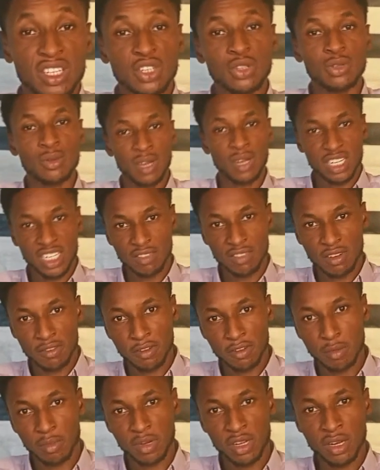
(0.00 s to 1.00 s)
getting into
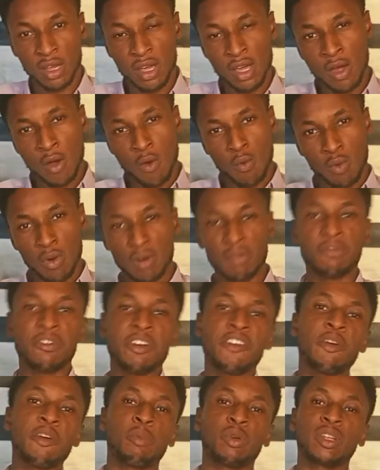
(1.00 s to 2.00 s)
cassava farming, one
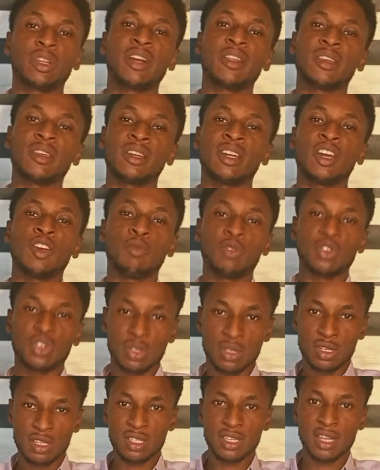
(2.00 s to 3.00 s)
very important thing that you
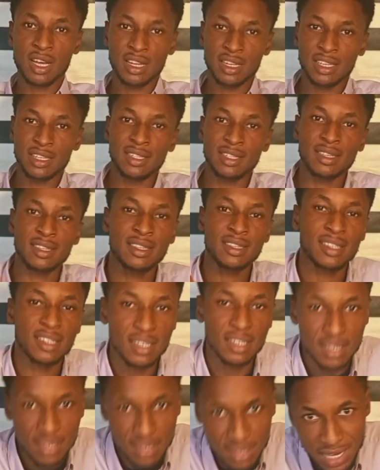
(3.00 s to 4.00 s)
must understand
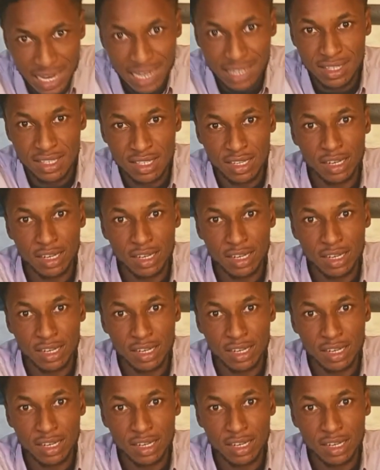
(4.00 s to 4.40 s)
is site